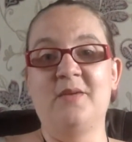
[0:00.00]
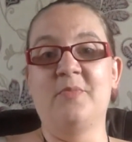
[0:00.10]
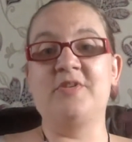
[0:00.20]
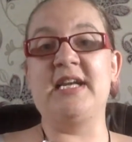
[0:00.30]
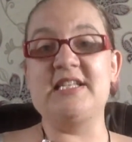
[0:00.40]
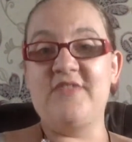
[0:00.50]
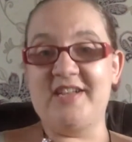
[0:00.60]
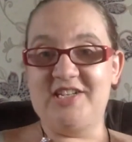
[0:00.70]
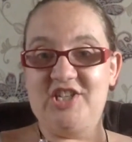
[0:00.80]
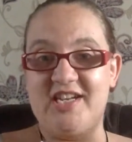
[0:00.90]
protective
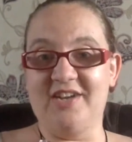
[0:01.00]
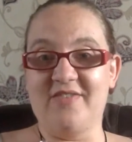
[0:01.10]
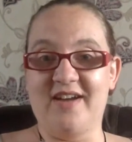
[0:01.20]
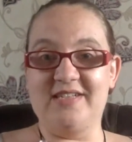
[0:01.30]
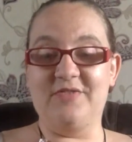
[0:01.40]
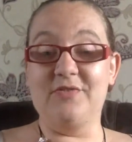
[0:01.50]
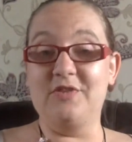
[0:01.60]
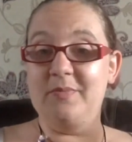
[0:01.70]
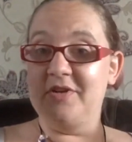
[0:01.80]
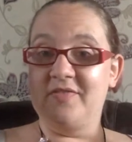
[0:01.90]
energy around every
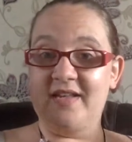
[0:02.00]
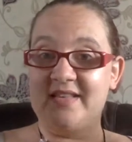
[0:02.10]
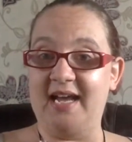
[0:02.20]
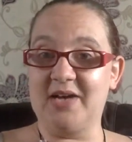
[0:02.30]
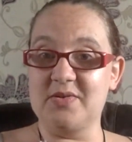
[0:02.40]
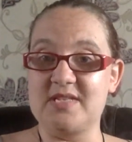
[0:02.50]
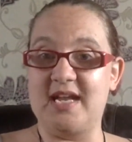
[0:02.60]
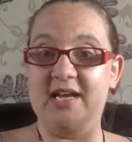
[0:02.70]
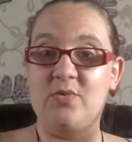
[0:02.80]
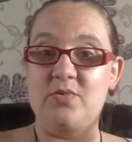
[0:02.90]
room and around the house,
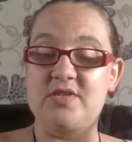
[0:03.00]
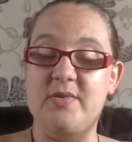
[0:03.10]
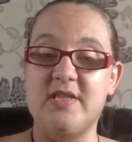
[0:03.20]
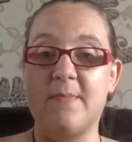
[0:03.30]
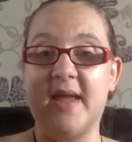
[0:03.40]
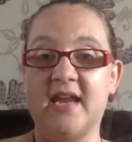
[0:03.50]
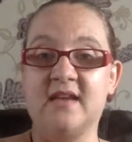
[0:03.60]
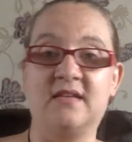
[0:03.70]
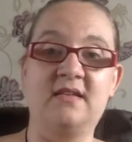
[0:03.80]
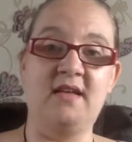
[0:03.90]
and also in the
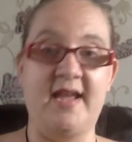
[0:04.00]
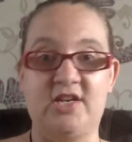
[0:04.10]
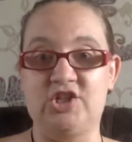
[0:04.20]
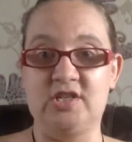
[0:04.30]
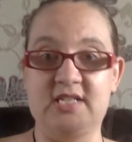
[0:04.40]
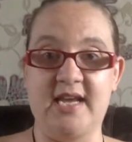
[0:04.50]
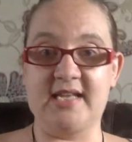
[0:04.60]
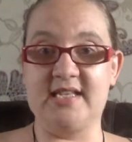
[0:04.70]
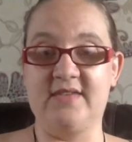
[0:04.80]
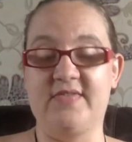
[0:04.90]
main entrance
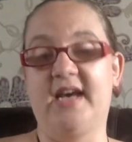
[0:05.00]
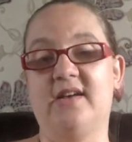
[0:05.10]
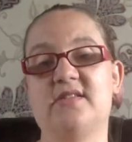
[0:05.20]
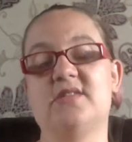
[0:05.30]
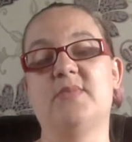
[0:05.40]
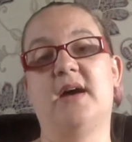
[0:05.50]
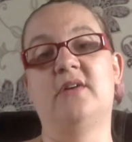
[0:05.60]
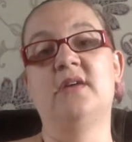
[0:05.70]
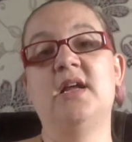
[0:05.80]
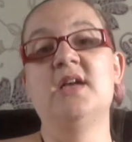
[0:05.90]
exit of the house as
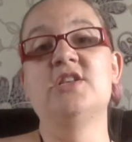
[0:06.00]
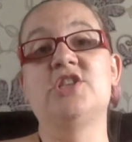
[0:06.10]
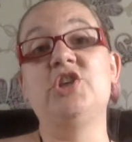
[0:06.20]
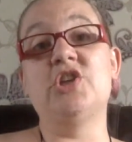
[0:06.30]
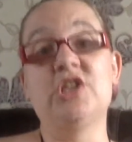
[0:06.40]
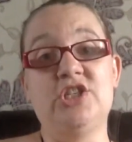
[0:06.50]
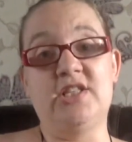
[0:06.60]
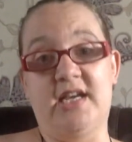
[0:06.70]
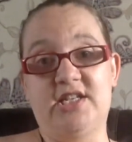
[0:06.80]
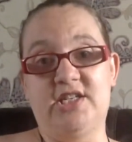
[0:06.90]
well. So you can do
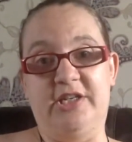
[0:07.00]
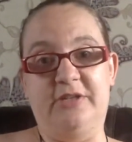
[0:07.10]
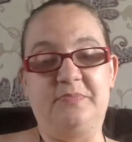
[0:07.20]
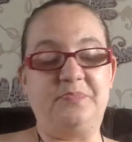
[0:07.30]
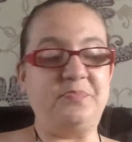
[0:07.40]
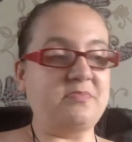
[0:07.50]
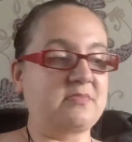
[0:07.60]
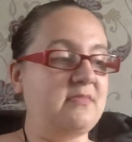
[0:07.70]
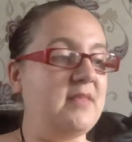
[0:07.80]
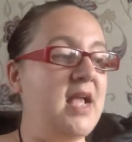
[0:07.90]
that too,
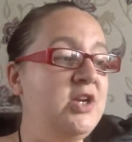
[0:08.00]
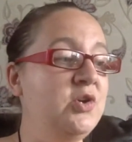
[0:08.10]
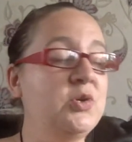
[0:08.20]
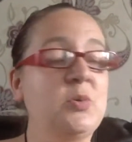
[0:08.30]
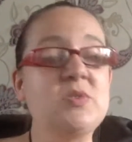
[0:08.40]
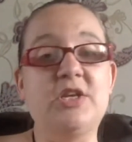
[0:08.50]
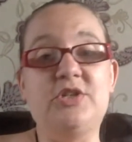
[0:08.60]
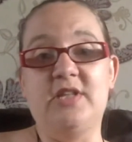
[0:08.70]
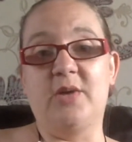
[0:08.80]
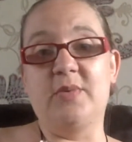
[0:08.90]
and you can also
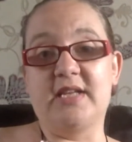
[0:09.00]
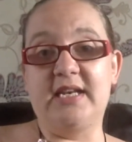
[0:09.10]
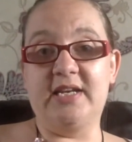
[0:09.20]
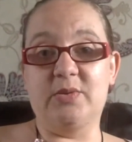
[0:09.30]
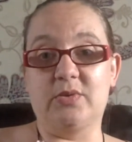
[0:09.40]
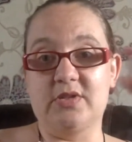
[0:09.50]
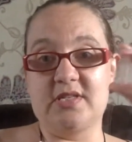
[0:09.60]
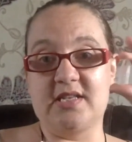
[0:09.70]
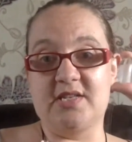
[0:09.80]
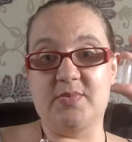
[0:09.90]
do that with clear
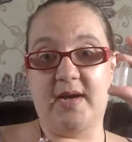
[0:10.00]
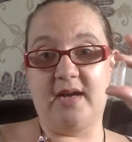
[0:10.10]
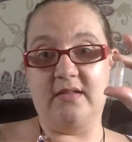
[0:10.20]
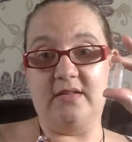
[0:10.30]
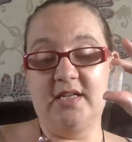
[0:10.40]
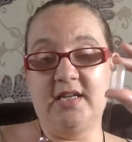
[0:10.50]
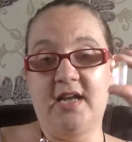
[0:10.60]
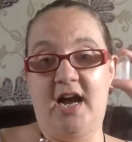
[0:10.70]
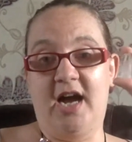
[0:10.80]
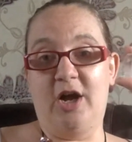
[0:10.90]
quartz as well,
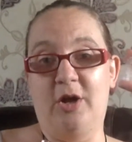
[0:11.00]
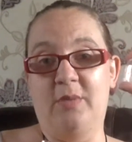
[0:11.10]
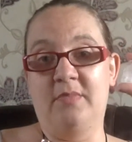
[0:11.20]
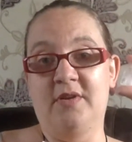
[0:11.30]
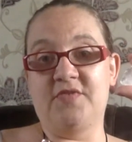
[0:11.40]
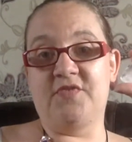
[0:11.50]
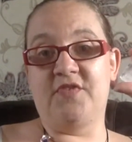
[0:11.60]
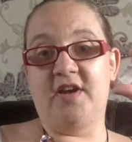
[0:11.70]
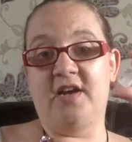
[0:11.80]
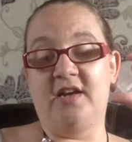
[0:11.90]

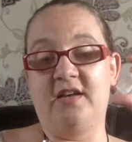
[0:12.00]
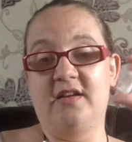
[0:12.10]
for